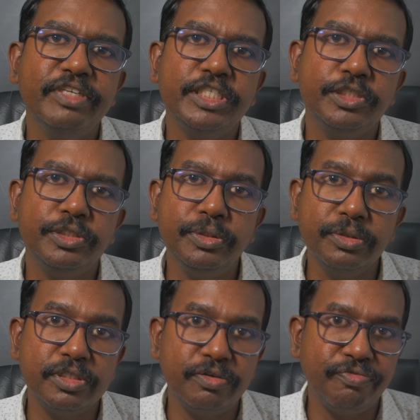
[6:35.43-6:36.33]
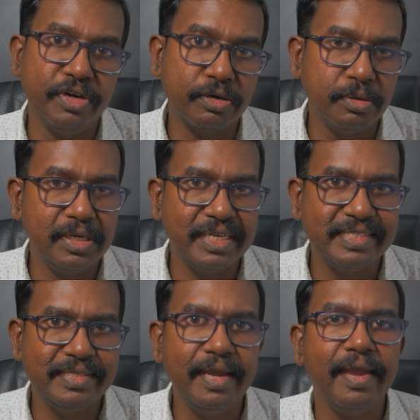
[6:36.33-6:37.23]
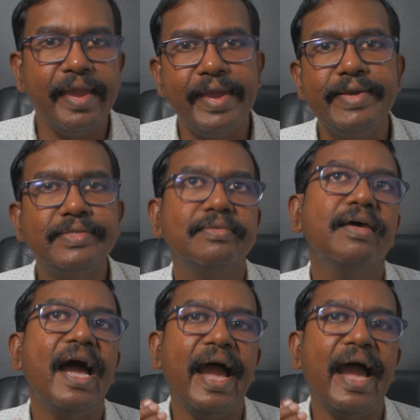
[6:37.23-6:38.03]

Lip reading: which is used for cold testing is